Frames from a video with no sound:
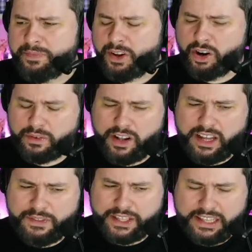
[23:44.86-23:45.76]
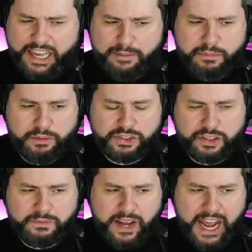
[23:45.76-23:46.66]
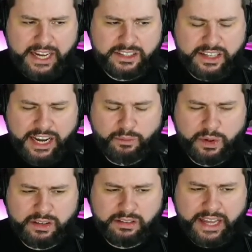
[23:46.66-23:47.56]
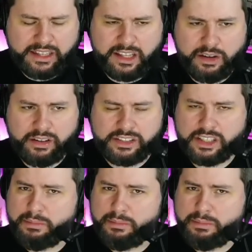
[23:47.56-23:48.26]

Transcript: overall I feel like the game moves too fast. I would like the units to